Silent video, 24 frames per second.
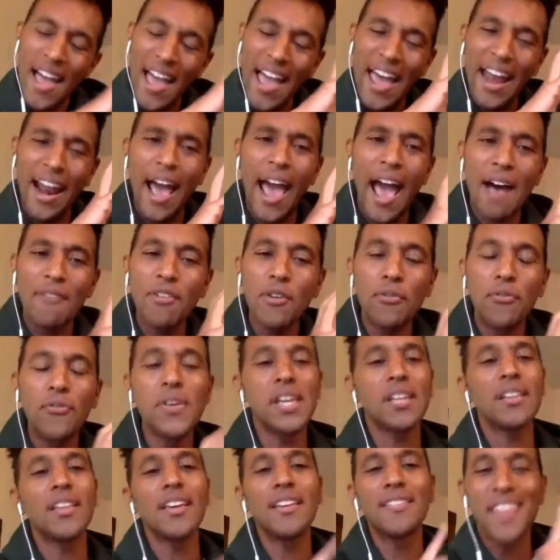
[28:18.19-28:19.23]
And I have a
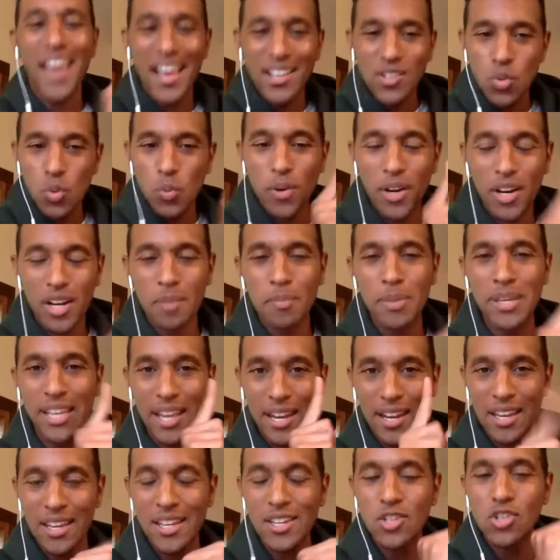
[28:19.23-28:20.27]
feeling that's what we're going to be
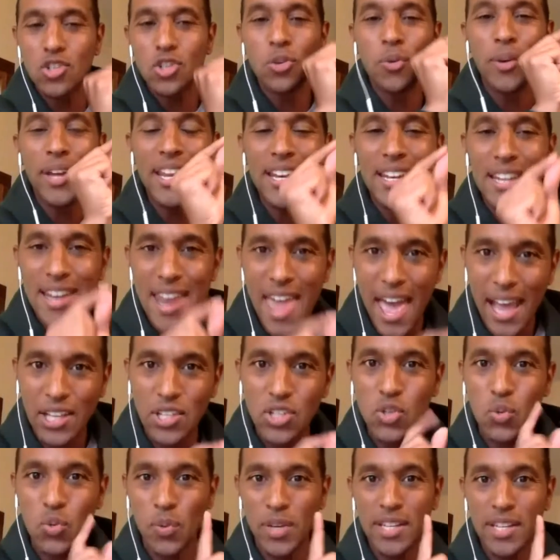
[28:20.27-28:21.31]
getting into in
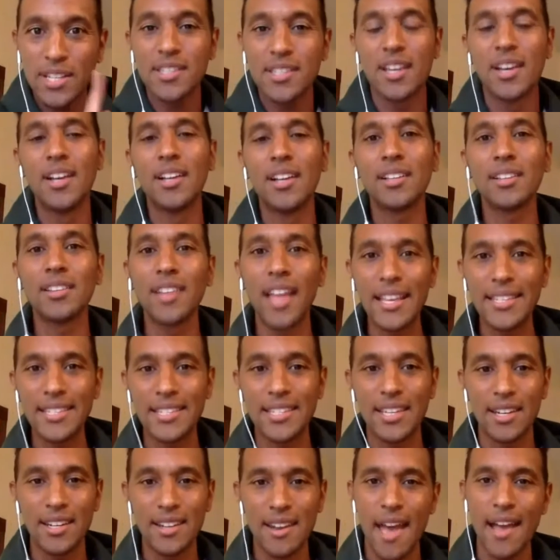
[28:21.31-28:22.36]
next week's
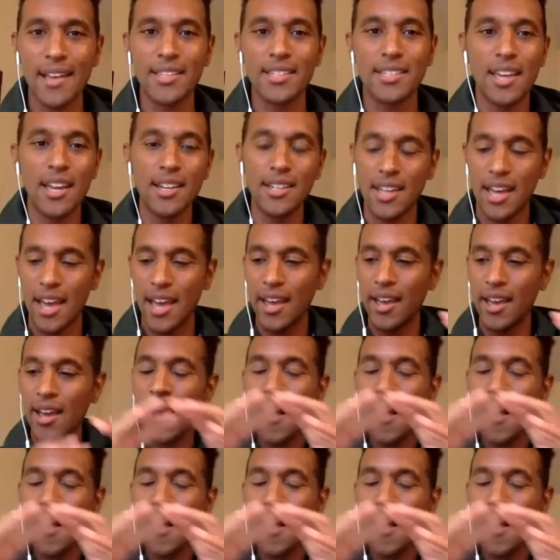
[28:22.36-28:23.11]
lesson, next Sunday.